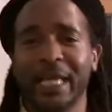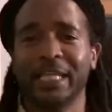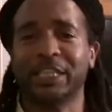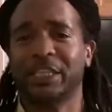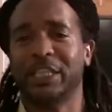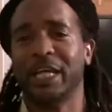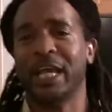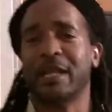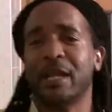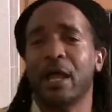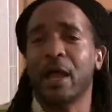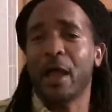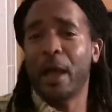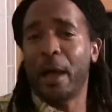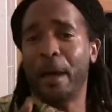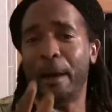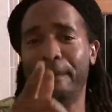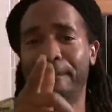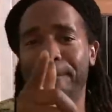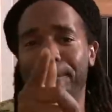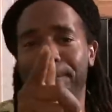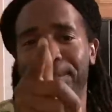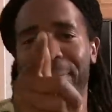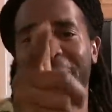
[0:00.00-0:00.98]
Kitchen
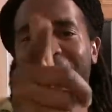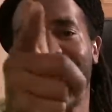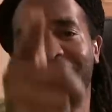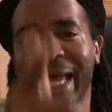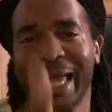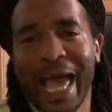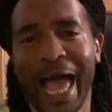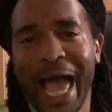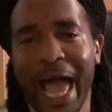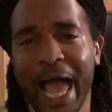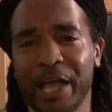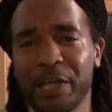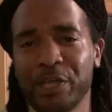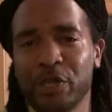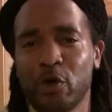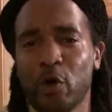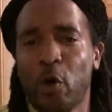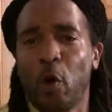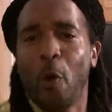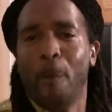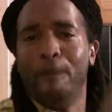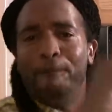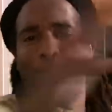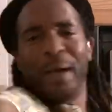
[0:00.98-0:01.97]
back at
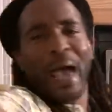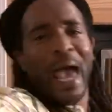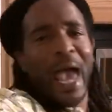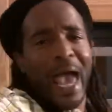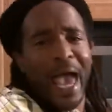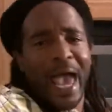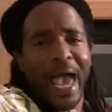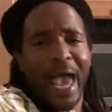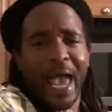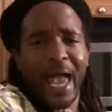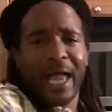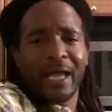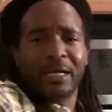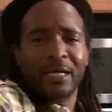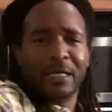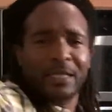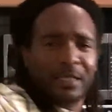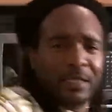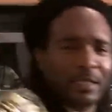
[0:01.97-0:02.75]
you bang